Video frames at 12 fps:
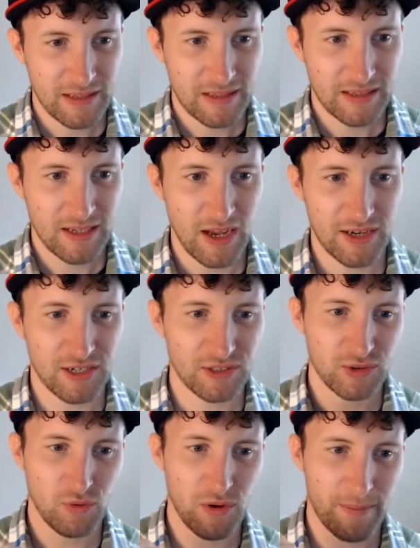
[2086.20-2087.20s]

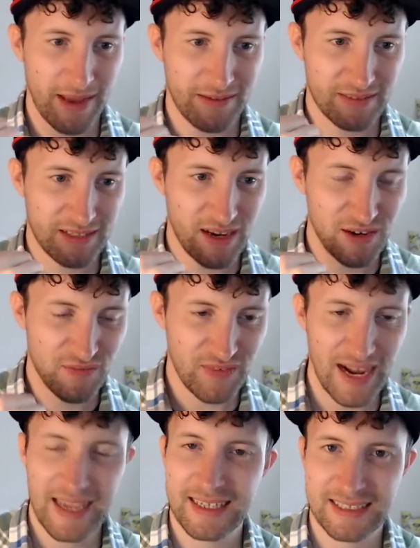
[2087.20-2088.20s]
Kaido's all about the kind of
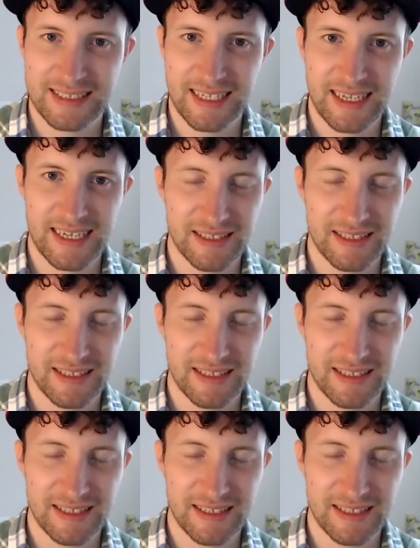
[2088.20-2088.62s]
legacy